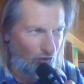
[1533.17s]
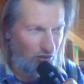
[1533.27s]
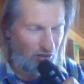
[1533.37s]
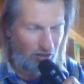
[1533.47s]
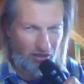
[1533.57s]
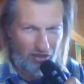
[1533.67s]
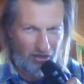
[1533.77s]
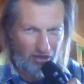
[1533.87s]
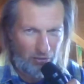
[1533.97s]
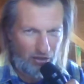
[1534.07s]

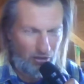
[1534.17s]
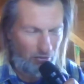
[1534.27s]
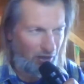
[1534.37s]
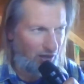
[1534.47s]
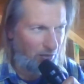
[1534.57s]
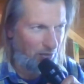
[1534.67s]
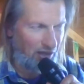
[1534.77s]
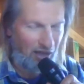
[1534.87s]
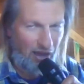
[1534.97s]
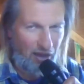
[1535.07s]
limited
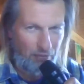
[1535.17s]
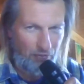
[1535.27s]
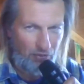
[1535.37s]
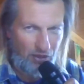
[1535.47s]
by time.